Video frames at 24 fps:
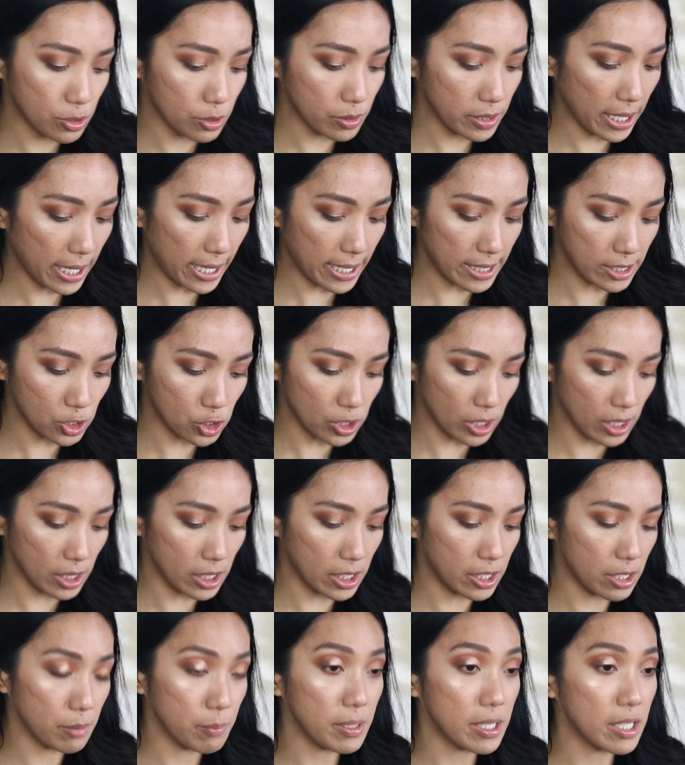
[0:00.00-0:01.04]
catch a
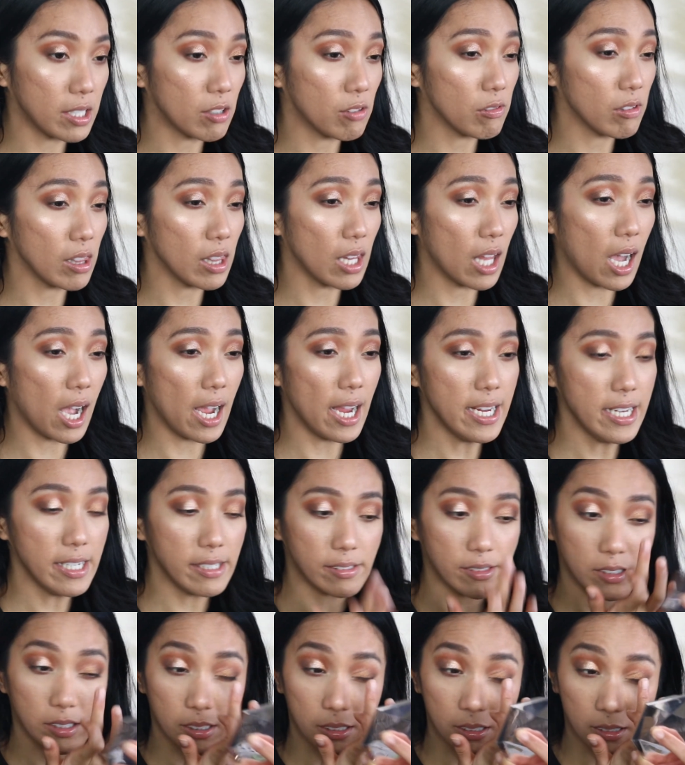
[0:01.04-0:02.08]
little bit of light.